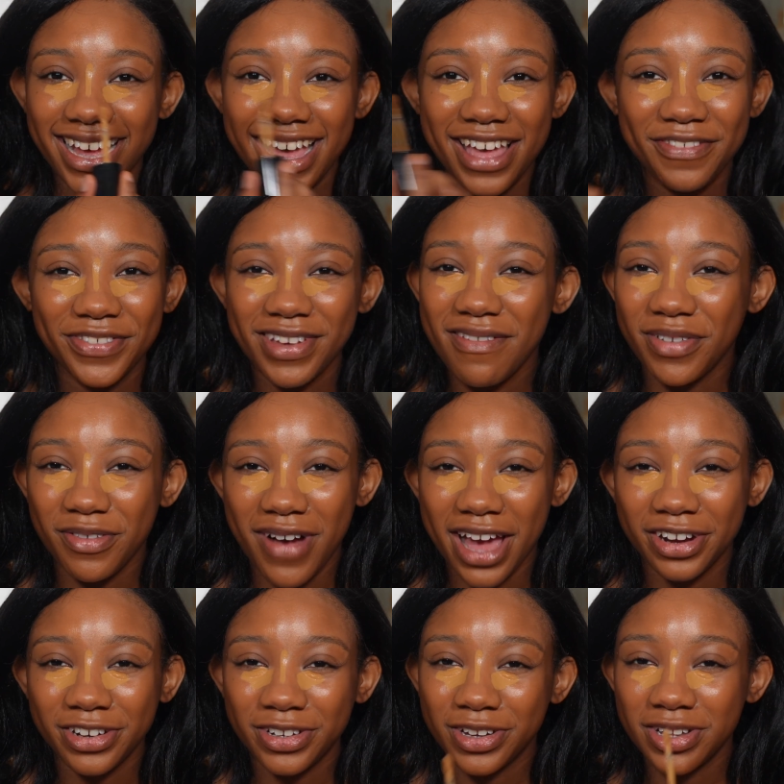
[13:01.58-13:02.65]
If you have a
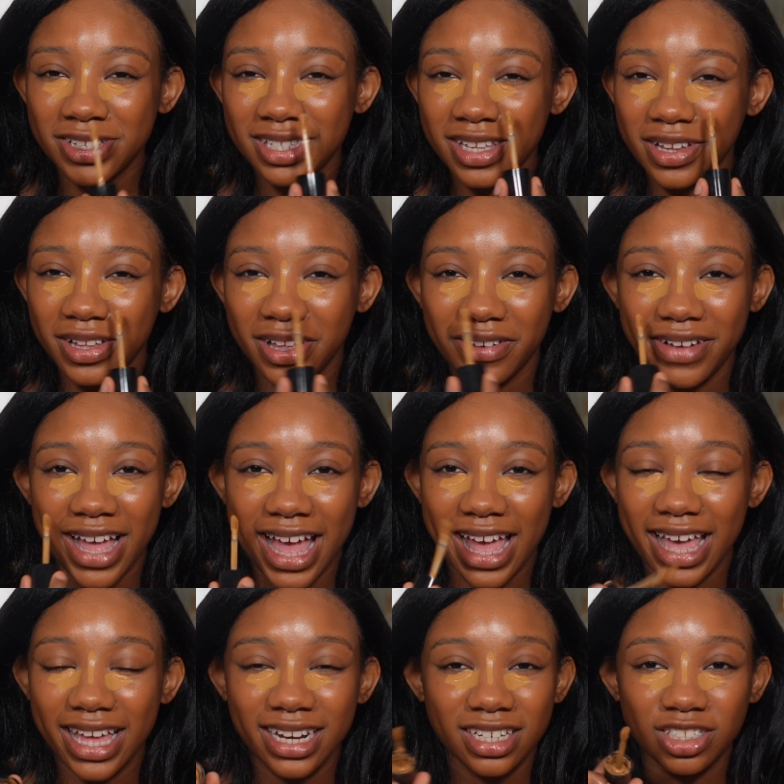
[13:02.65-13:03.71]
wider nose, go
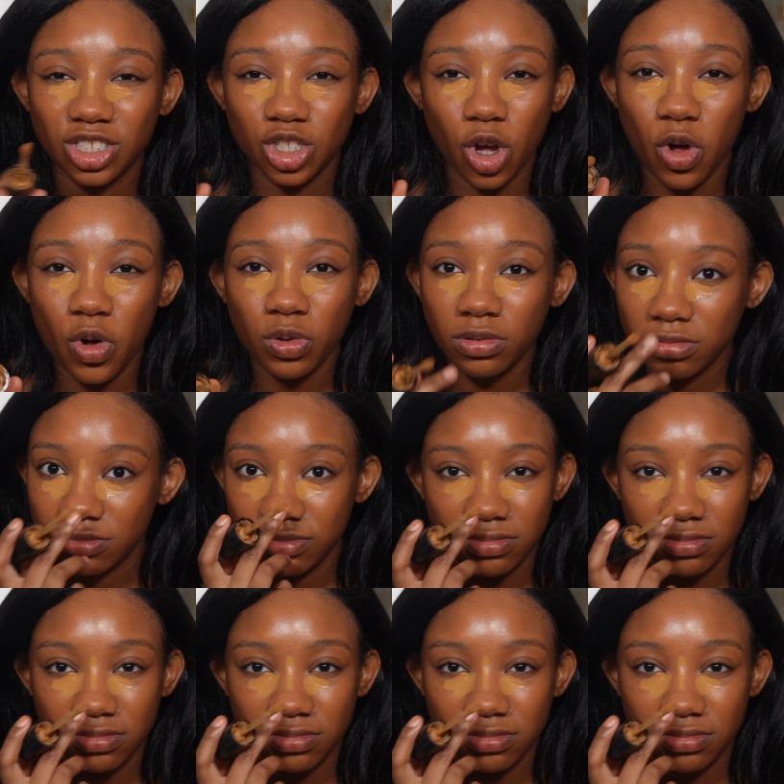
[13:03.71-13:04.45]
ahead, don't